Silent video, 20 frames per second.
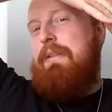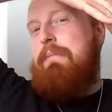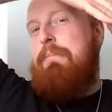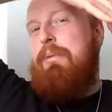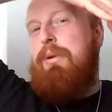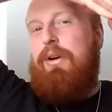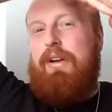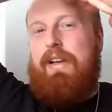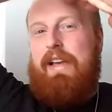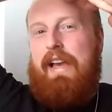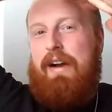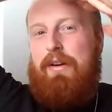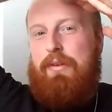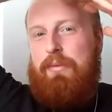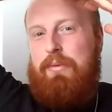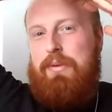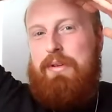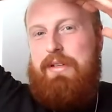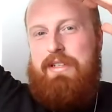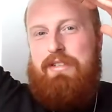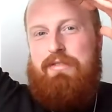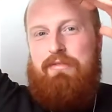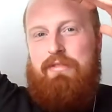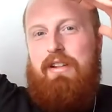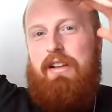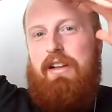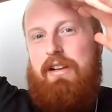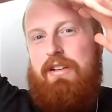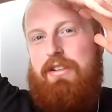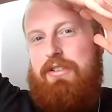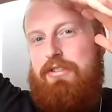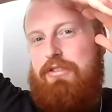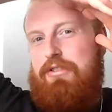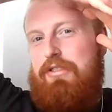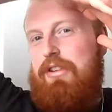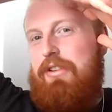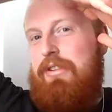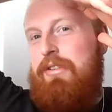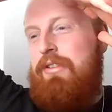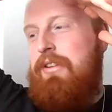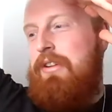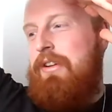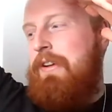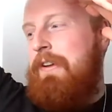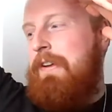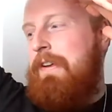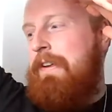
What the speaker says: and block out what is real and true,